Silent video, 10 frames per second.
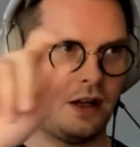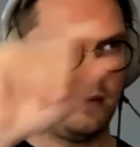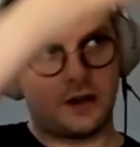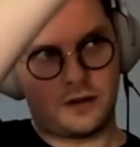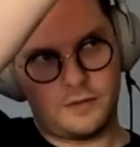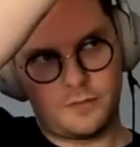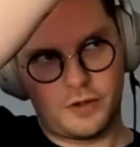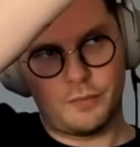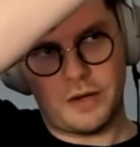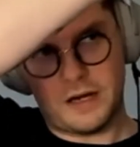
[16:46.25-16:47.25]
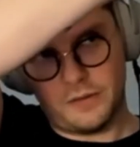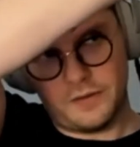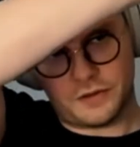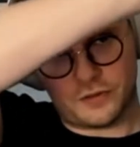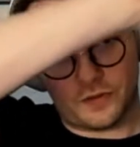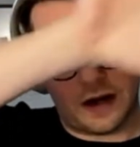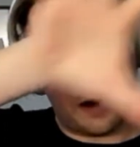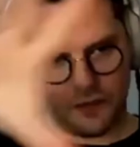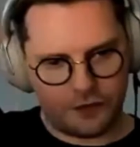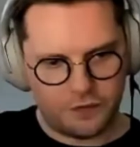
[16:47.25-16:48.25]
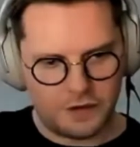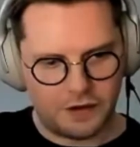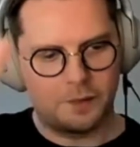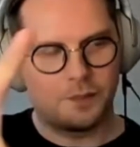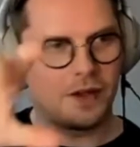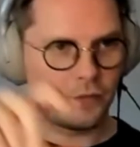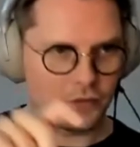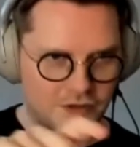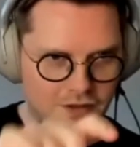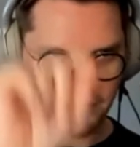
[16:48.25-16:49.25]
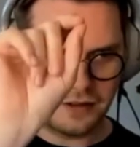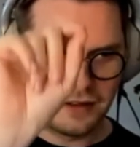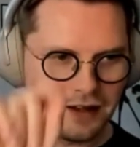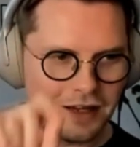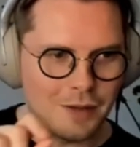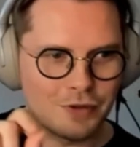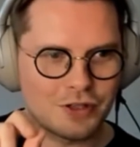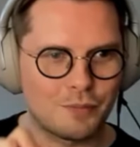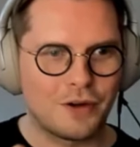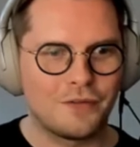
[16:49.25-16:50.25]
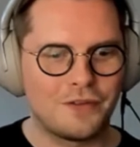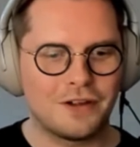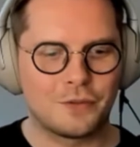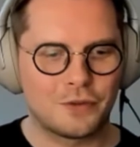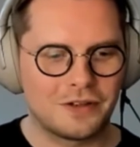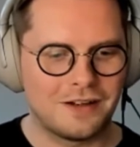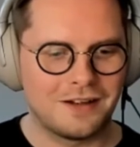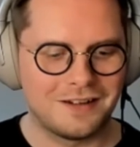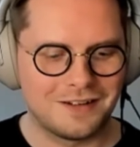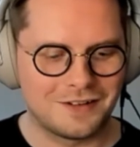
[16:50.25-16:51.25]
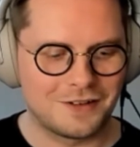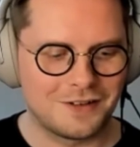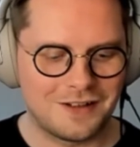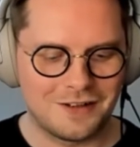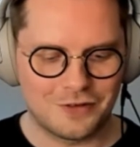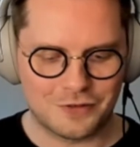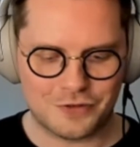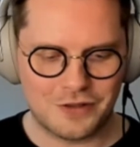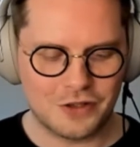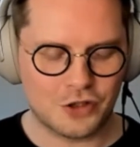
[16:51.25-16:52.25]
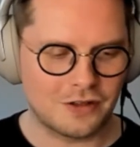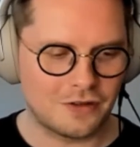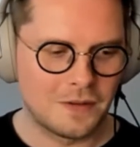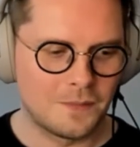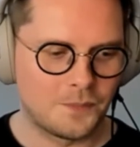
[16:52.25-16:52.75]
like compile this graph. That was the image above the other one in your screen share.